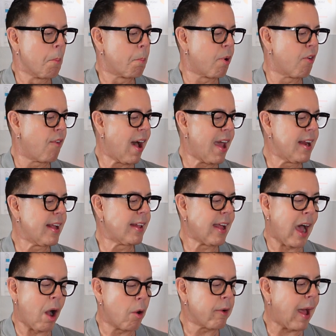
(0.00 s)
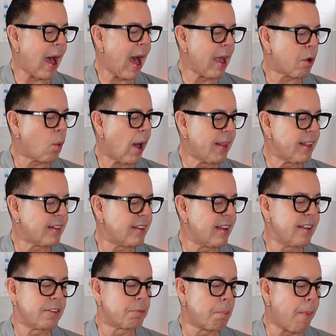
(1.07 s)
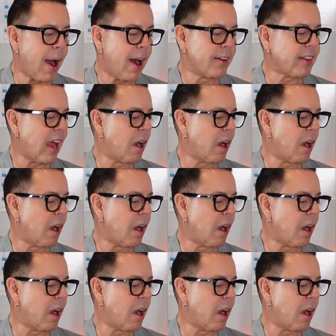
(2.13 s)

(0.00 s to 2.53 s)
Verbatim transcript: providing a high-quality, smart,